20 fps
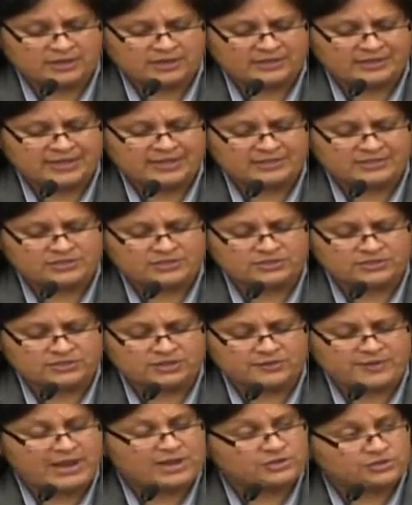cases to the
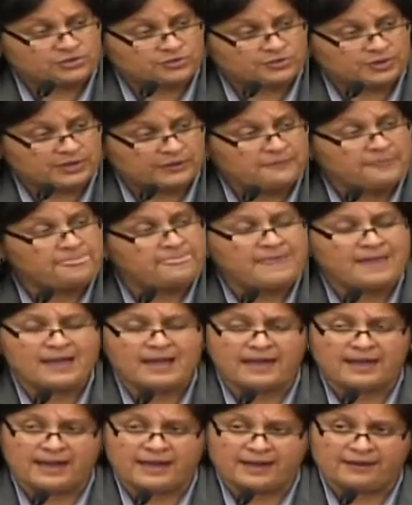grand jury
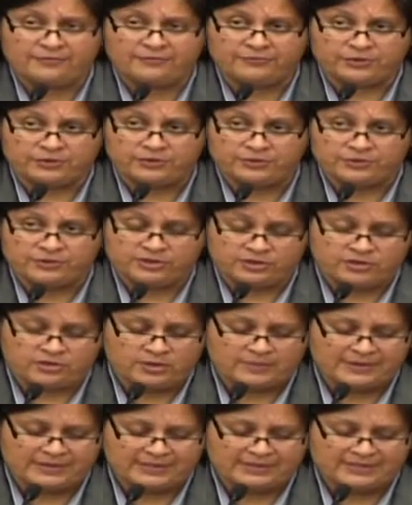for
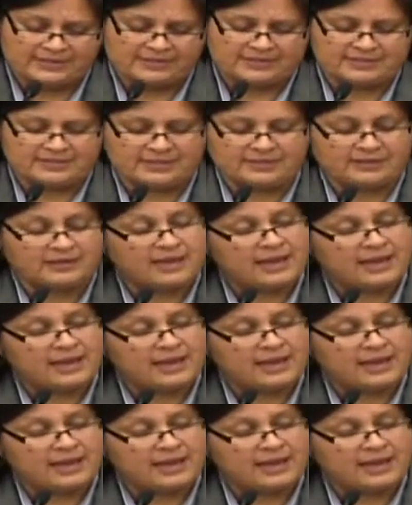determinant sentencing.